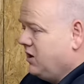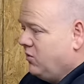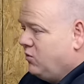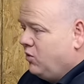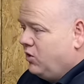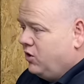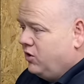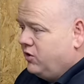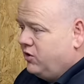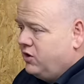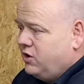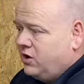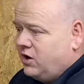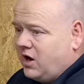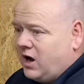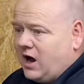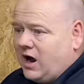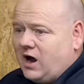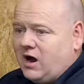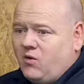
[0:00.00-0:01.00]
one,
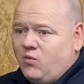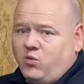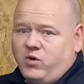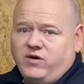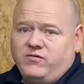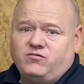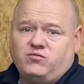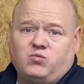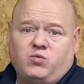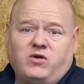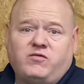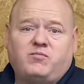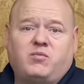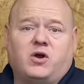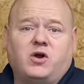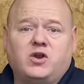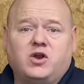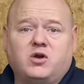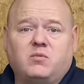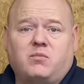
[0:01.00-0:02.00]
we've put
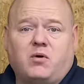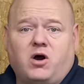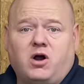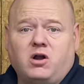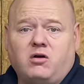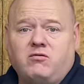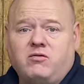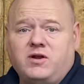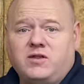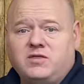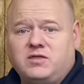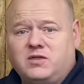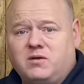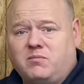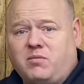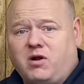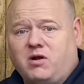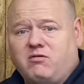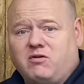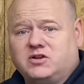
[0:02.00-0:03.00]
a new boiler in. The
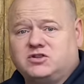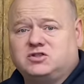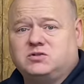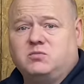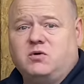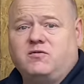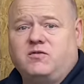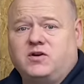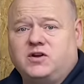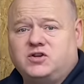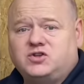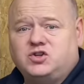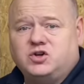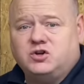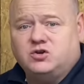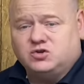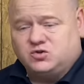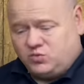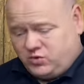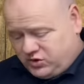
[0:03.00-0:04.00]
boiler had some other
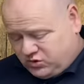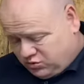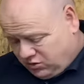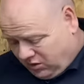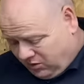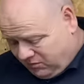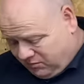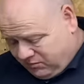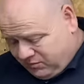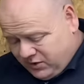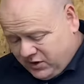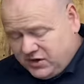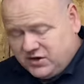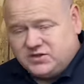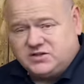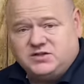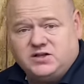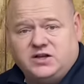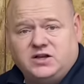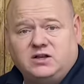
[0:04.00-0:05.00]
issues, which were burner
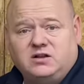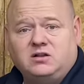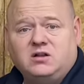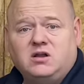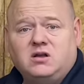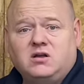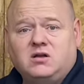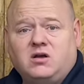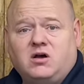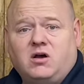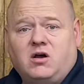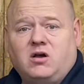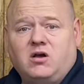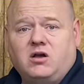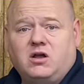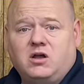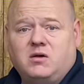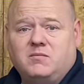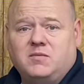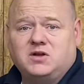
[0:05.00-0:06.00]
seal
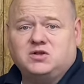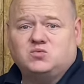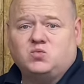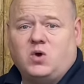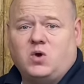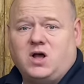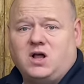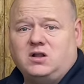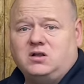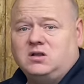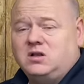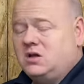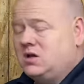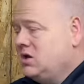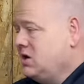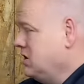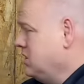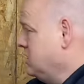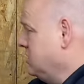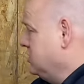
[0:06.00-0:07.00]
as well.
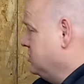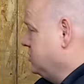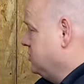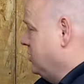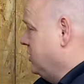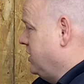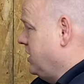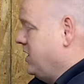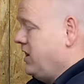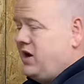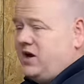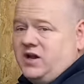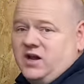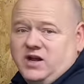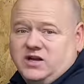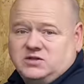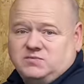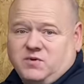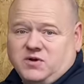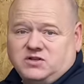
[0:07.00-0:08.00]
So they needed an
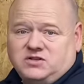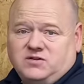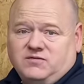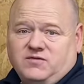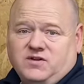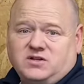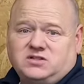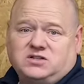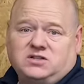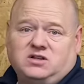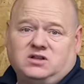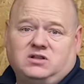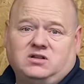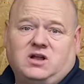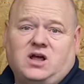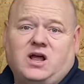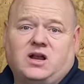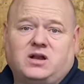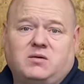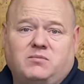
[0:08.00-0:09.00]
expansion vessel
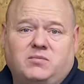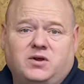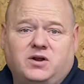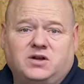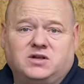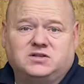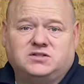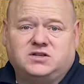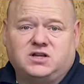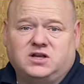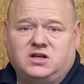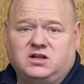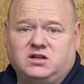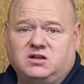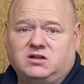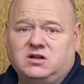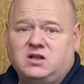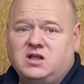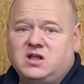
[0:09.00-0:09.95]
and a burner seal,